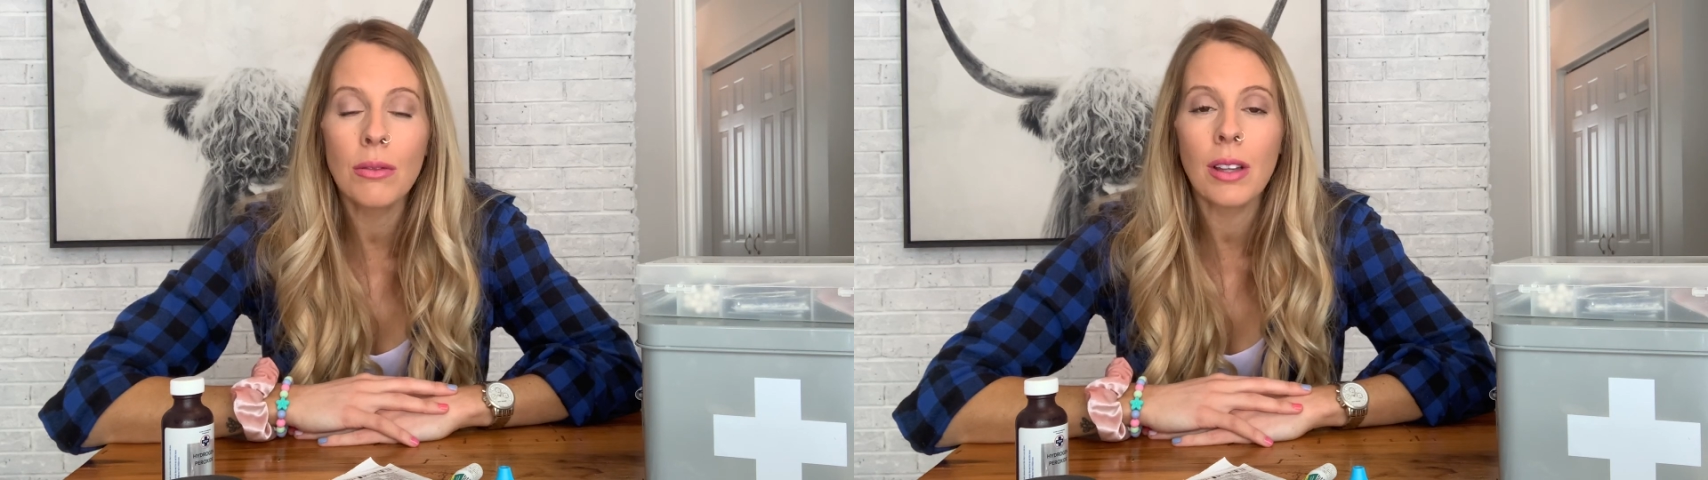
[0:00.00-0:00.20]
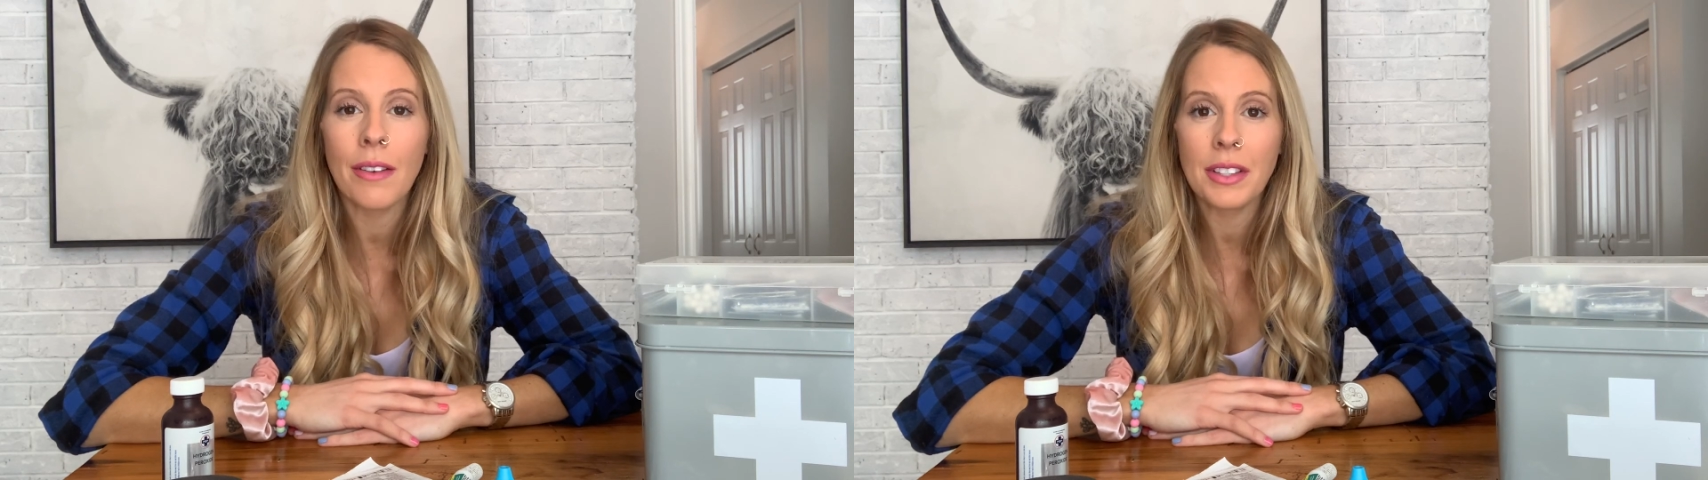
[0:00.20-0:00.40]

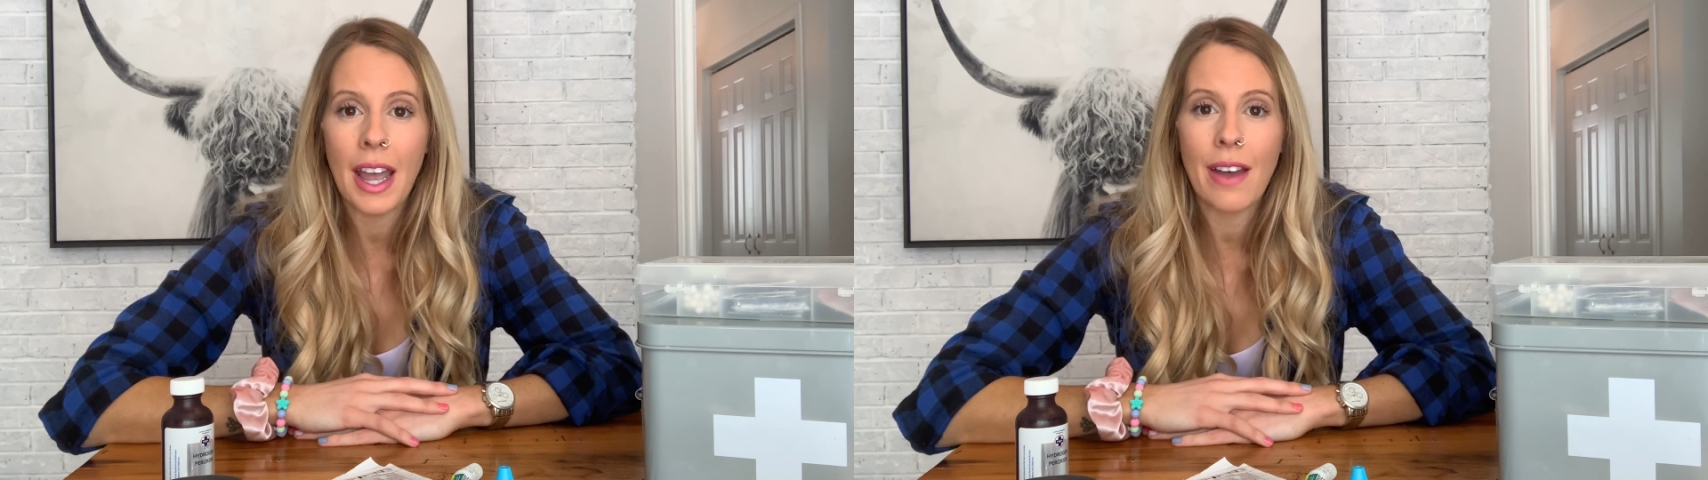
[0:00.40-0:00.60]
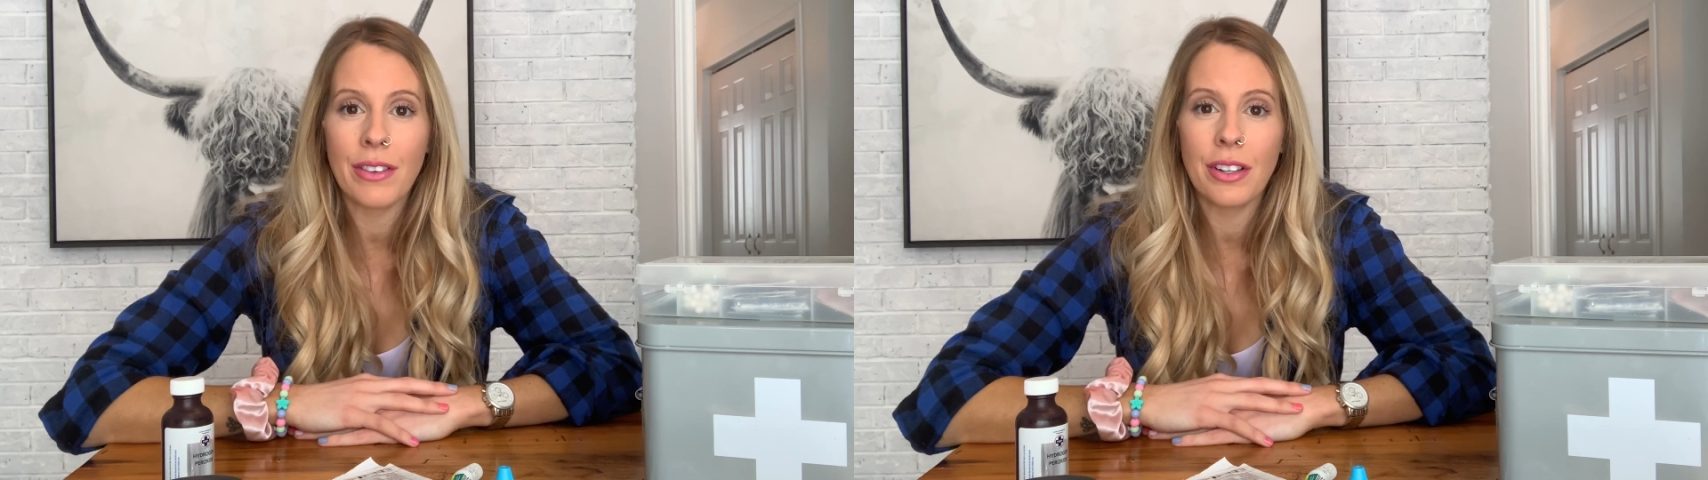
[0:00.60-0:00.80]
love to
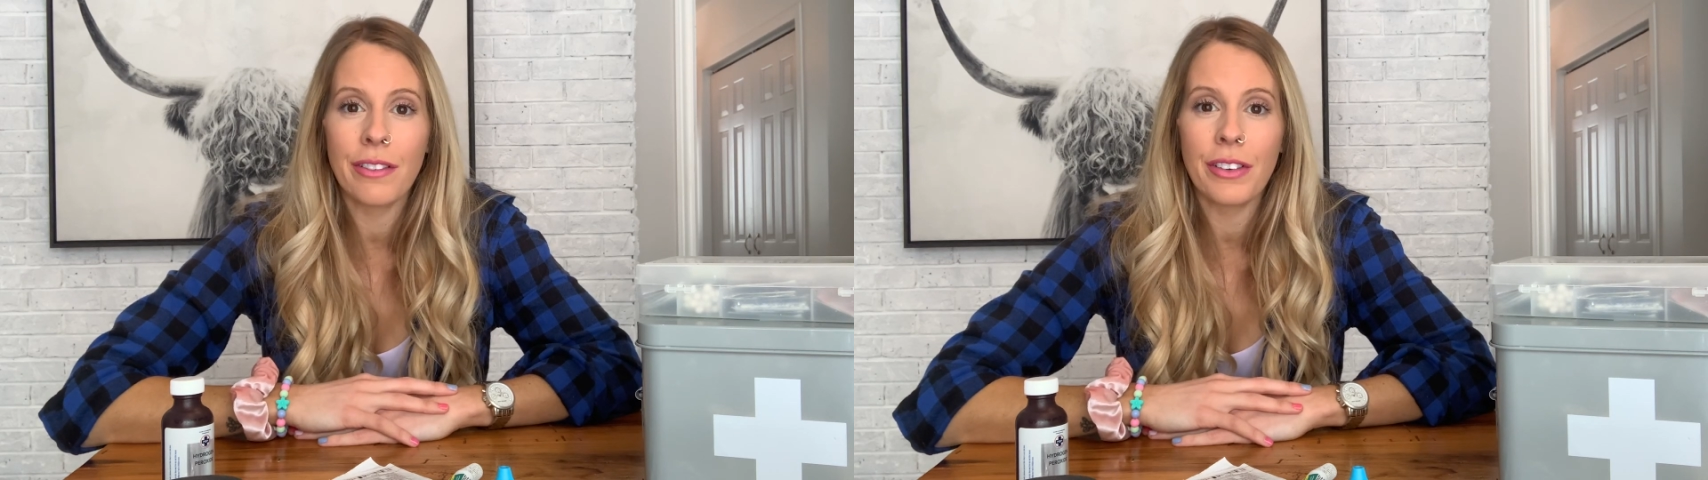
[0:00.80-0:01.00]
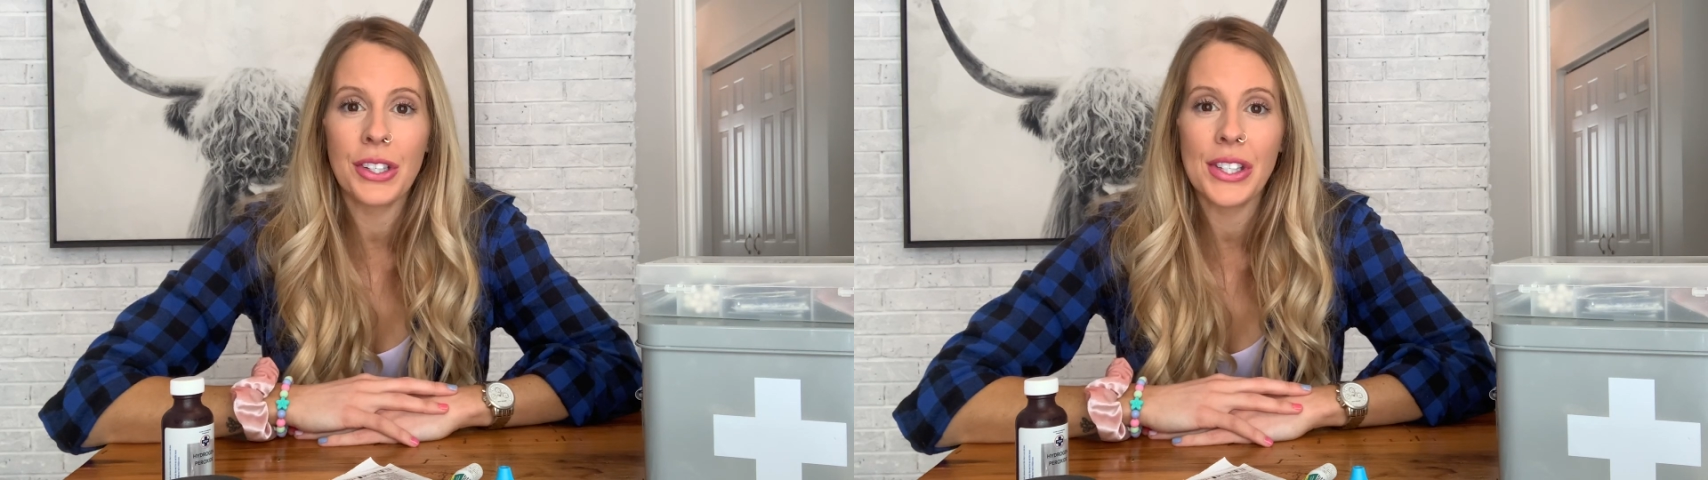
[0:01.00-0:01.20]
have in your
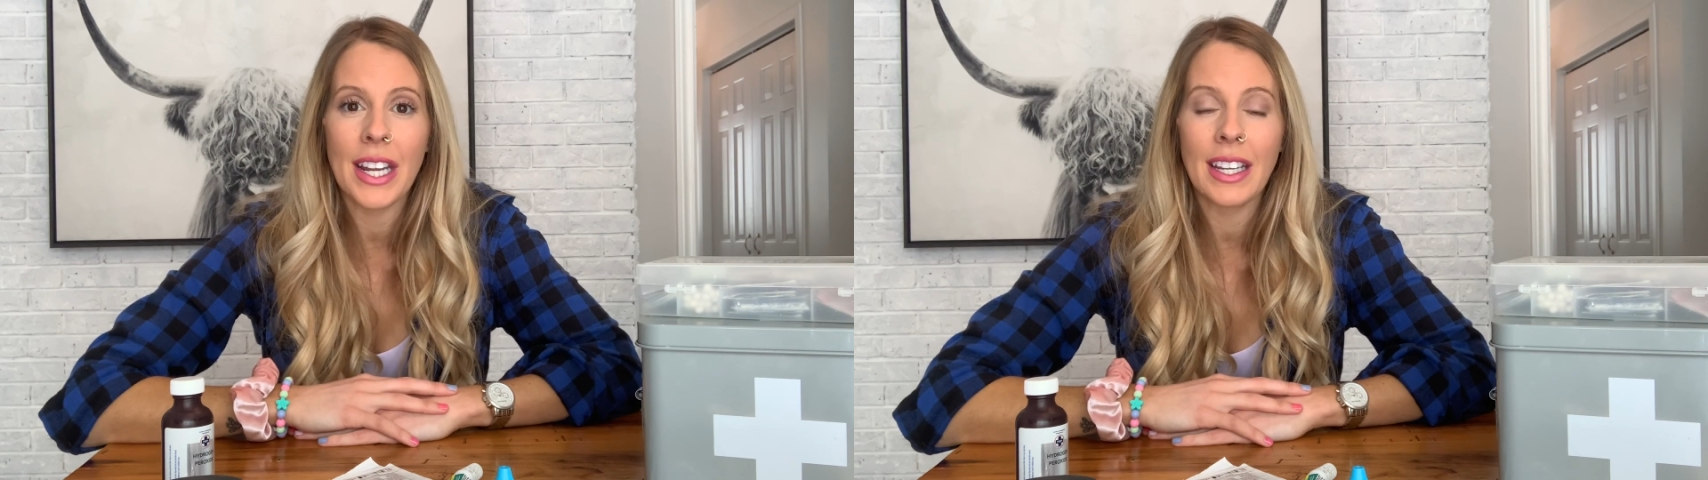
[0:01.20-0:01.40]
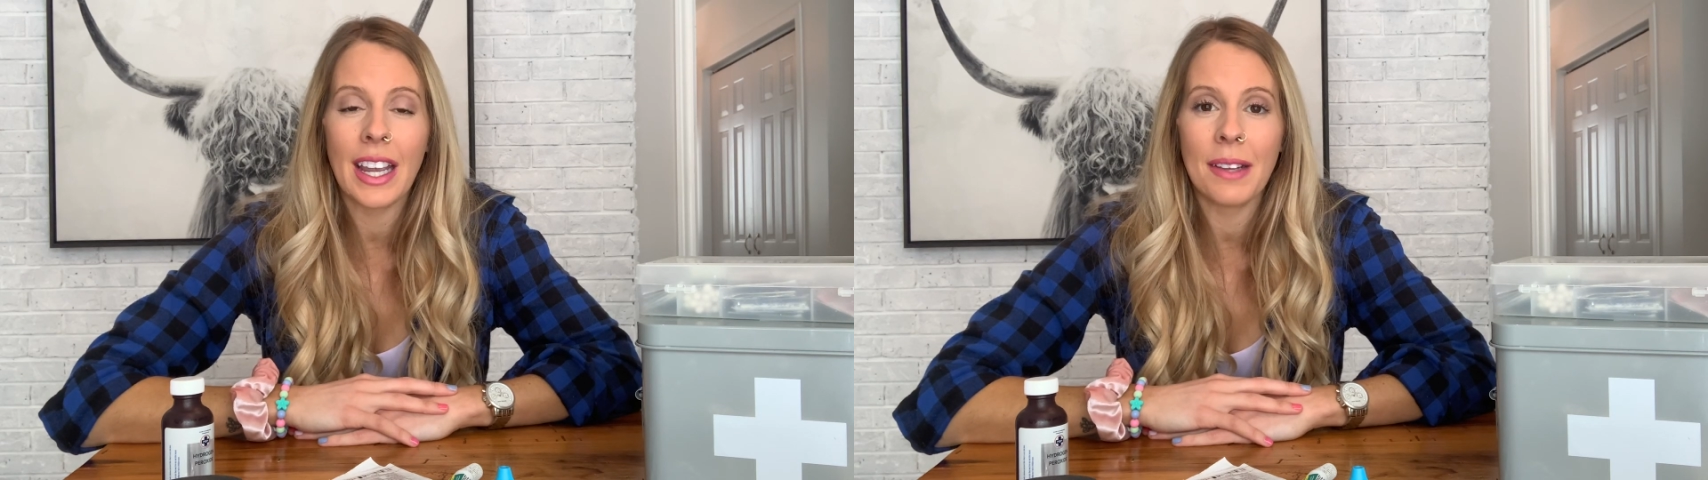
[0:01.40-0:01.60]
first
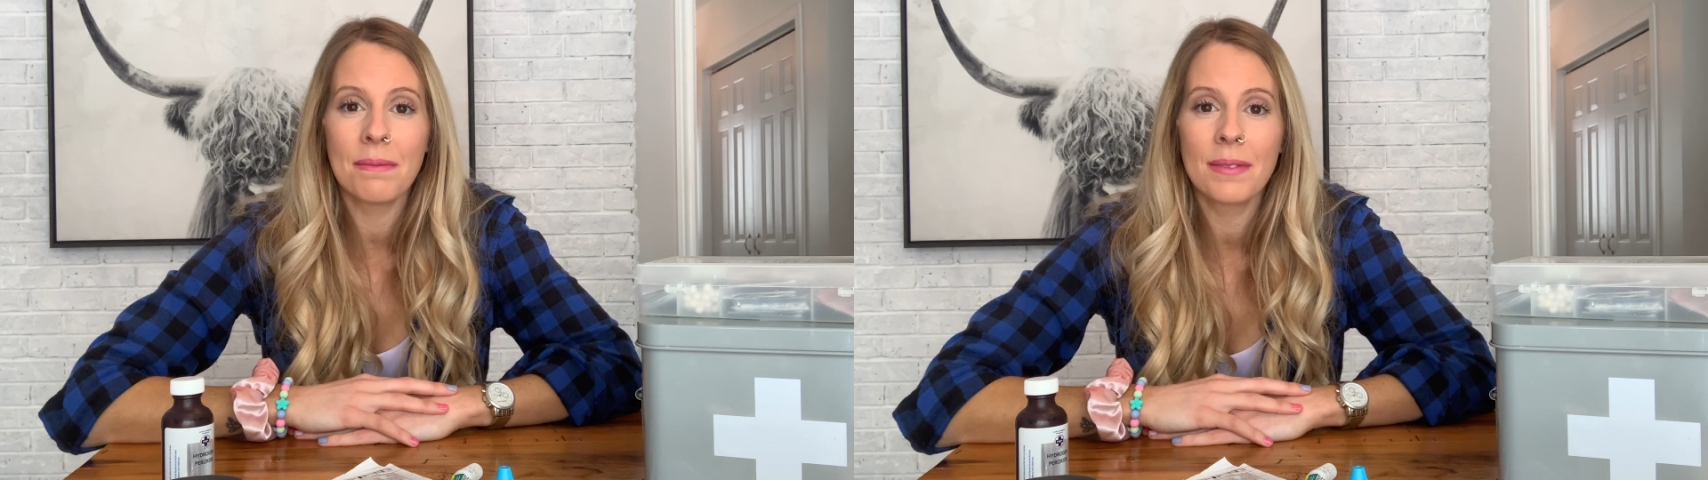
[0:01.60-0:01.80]
aid kit.